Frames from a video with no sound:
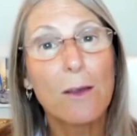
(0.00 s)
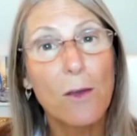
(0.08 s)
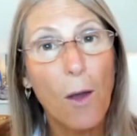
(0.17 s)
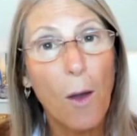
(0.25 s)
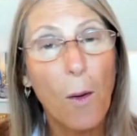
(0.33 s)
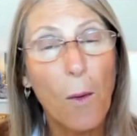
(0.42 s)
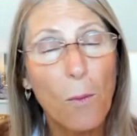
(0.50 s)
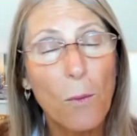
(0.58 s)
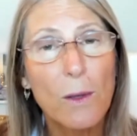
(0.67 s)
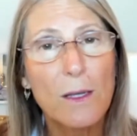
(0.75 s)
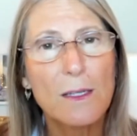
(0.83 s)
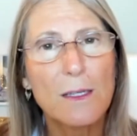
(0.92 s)

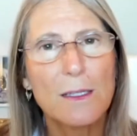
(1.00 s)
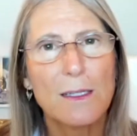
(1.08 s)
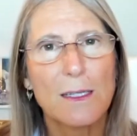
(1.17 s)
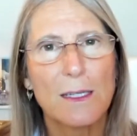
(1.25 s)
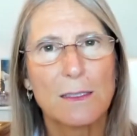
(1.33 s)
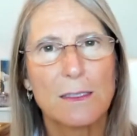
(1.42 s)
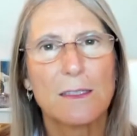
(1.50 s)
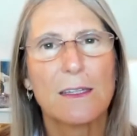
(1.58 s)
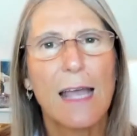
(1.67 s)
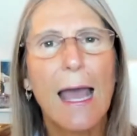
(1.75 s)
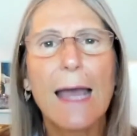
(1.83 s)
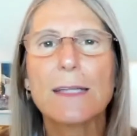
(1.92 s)
go into
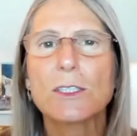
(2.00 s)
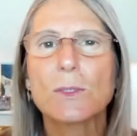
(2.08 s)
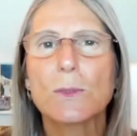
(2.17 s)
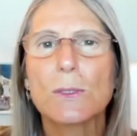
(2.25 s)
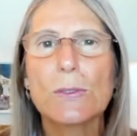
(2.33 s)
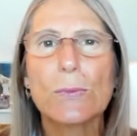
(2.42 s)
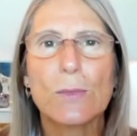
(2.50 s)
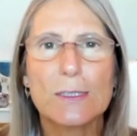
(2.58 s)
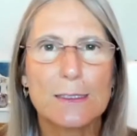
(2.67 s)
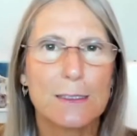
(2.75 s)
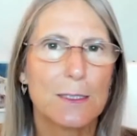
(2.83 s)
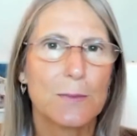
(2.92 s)
the actual
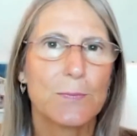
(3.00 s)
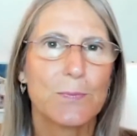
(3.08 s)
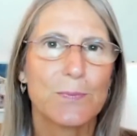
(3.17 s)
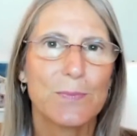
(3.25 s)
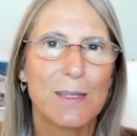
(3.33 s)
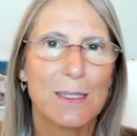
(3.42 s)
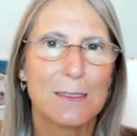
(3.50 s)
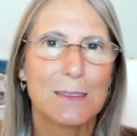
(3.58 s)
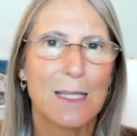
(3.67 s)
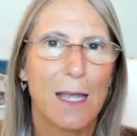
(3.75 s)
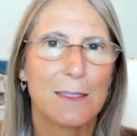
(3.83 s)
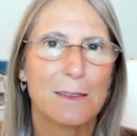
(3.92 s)
wisdom,
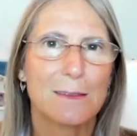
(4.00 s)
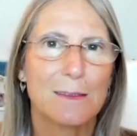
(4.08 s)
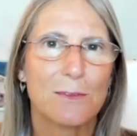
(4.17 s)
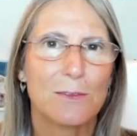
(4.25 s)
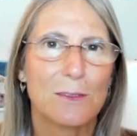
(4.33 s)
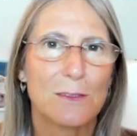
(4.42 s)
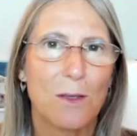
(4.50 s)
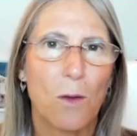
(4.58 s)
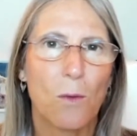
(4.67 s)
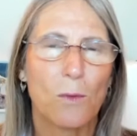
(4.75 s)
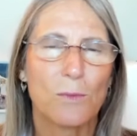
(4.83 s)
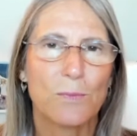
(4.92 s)
insights of your
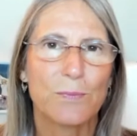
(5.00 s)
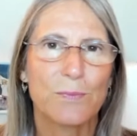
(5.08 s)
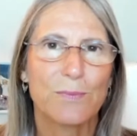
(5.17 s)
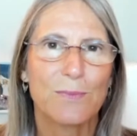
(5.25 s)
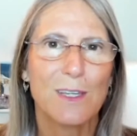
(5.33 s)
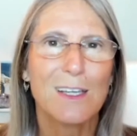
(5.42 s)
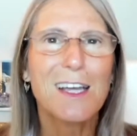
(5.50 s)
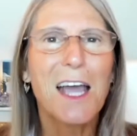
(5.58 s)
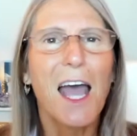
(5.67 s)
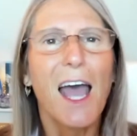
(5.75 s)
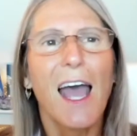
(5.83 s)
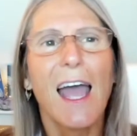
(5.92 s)
soul.
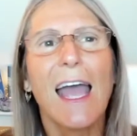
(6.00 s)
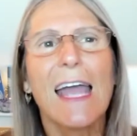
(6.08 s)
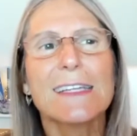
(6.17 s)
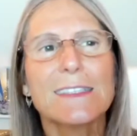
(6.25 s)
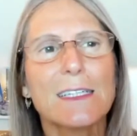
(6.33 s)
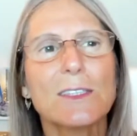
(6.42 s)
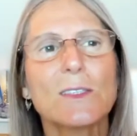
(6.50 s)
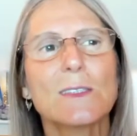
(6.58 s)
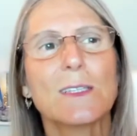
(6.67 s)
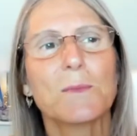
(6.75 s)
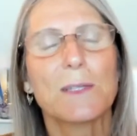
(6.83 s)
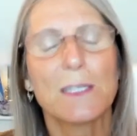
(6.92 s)
It's
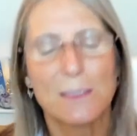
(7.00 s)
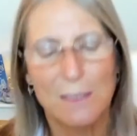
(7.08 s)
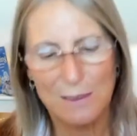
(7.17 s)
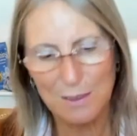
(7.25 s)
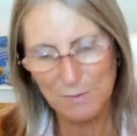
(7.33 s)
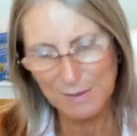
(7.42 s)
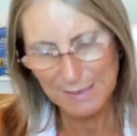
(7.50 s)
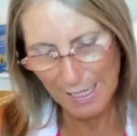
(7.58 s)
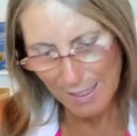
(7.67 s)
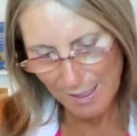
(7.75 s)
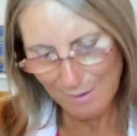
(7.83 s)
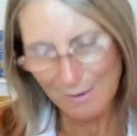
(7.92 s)
interesting because as I'm
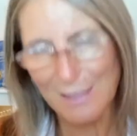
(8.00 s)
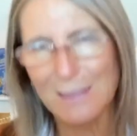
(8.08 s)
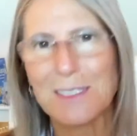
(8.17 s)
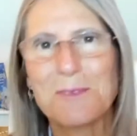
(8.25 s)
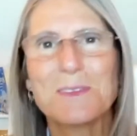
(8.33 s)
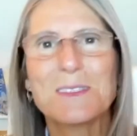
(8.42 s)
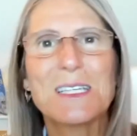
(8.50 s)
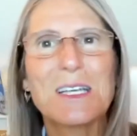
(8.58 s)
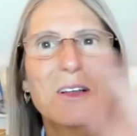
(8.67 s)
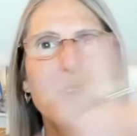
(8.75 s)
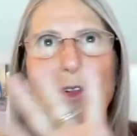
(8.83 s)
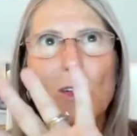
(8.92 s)
saying this, I'm
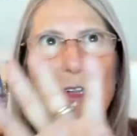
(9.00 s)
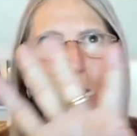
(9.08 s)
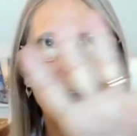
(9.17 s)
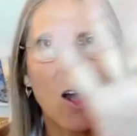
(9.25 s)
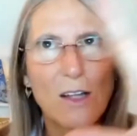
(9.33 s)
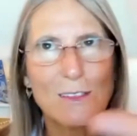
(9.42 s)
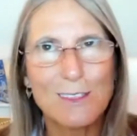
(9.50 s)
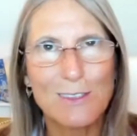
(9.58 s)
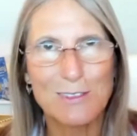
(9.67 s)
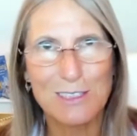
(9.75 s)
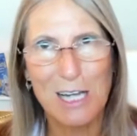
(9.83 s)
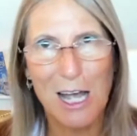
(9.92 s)
seeing lots of
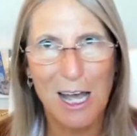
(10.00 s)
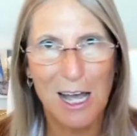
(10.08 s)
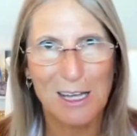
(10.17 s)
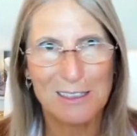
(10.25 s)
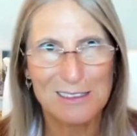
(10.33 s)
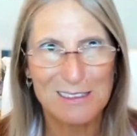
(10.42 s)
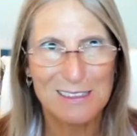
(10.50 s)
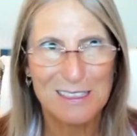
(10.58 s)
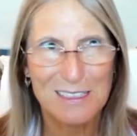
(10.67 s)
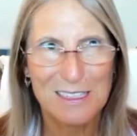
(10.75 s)
stars,